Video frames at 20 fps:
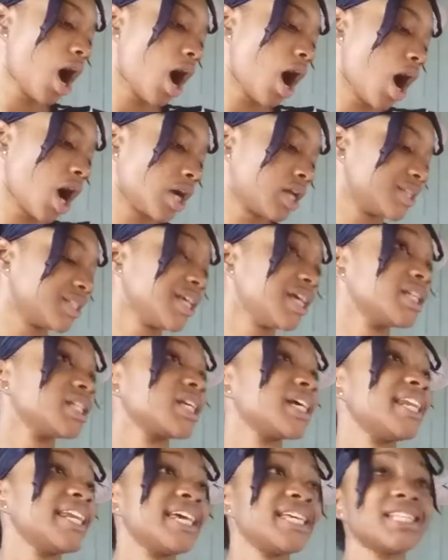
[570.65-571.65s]
Alright, since
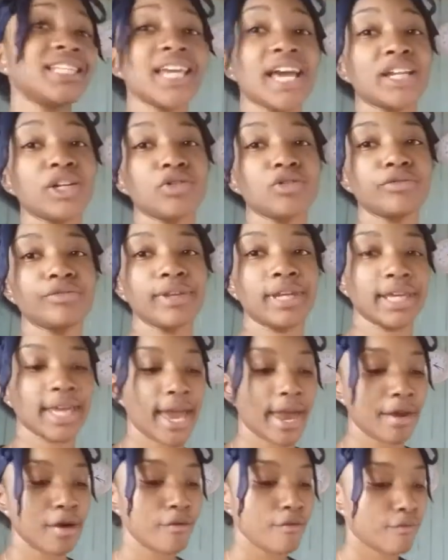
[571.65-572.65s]
I'm lazy and I don't feel like
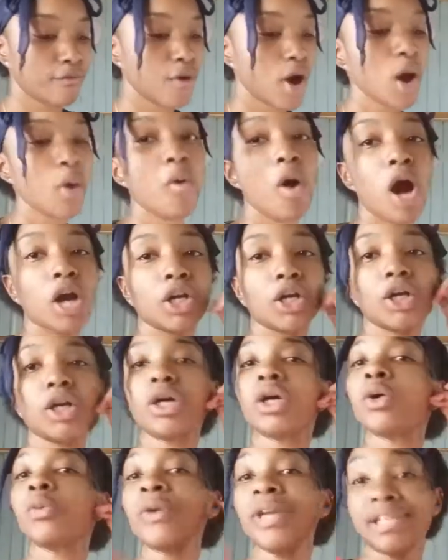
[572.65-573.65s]
getting up for water,
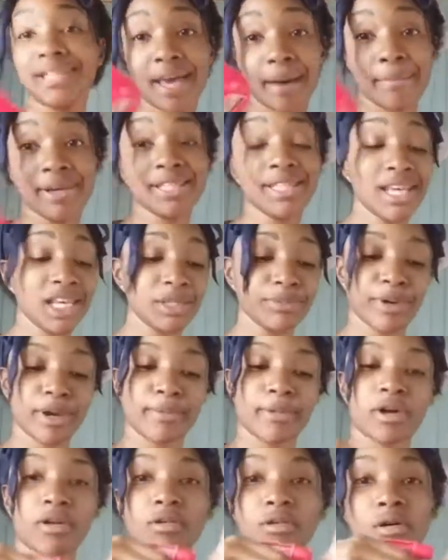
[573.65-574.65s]
we can take my sand spray
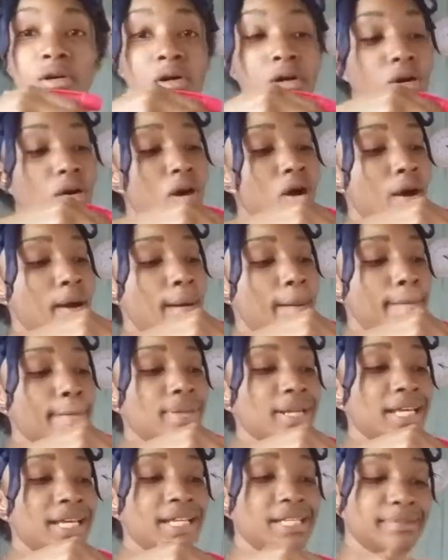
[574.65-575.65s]
bottle, put
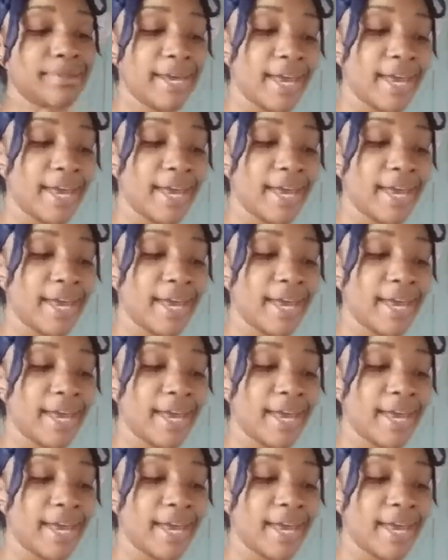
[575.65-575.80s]
like this in my